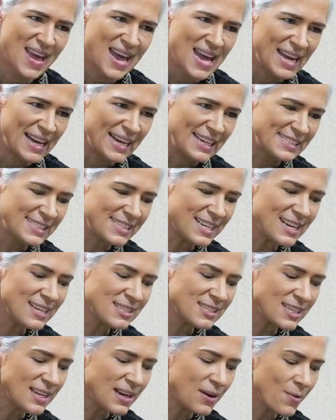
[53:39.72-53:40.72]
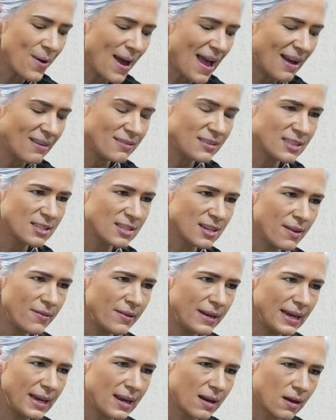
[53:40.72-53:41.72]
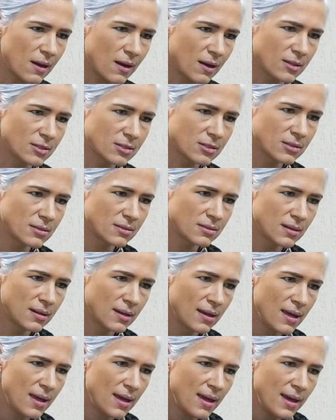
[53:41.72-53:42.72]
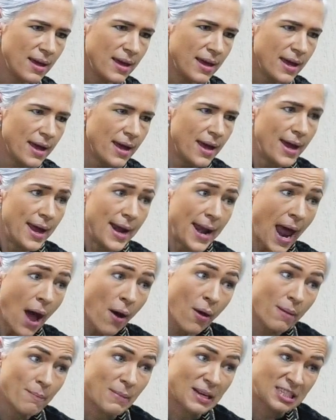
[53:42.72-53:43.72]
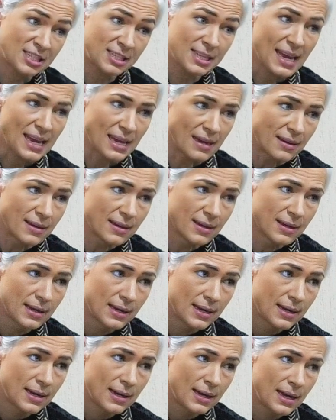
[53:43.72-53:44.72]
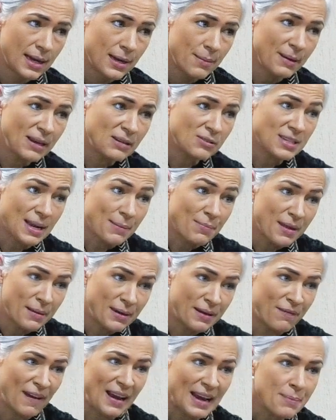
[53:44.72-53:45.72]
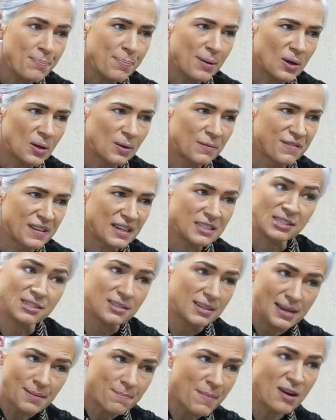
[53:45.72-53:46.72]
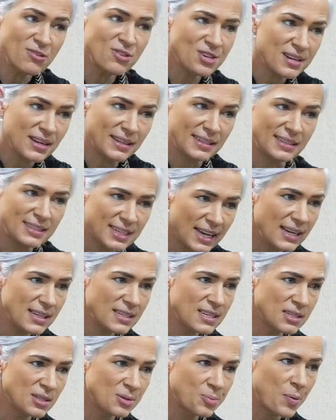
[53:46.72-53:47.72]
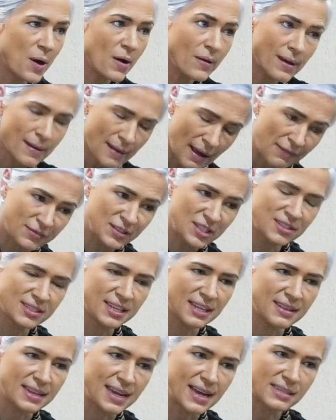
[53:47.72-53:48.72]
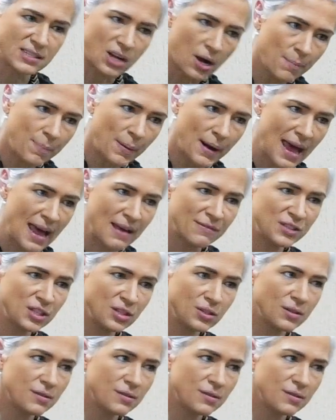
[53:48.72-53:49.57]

He turns it around, it's only glass. Now I must think, because I'm the developer of this emotional intelligence program, I have to set the example, I have to do